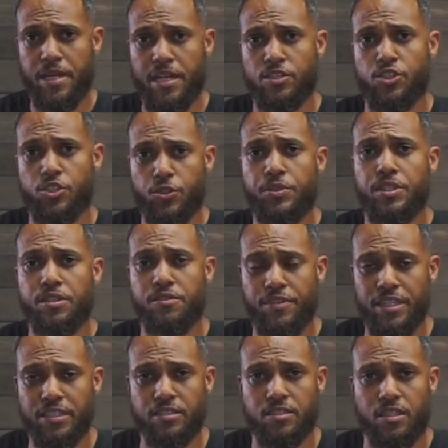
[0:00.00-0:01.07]
shooting
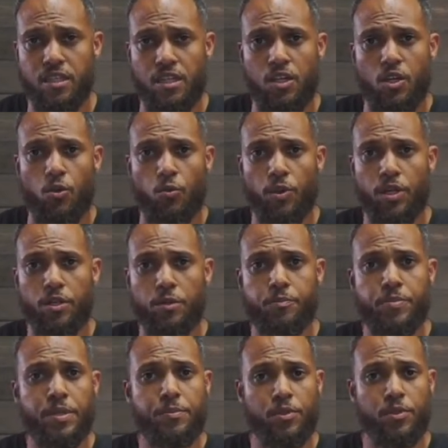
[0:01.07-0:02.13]
events where
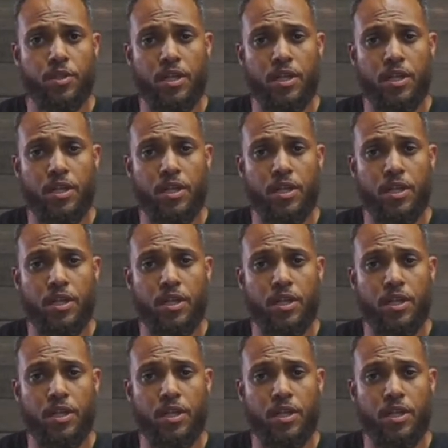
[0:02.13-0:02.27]
people have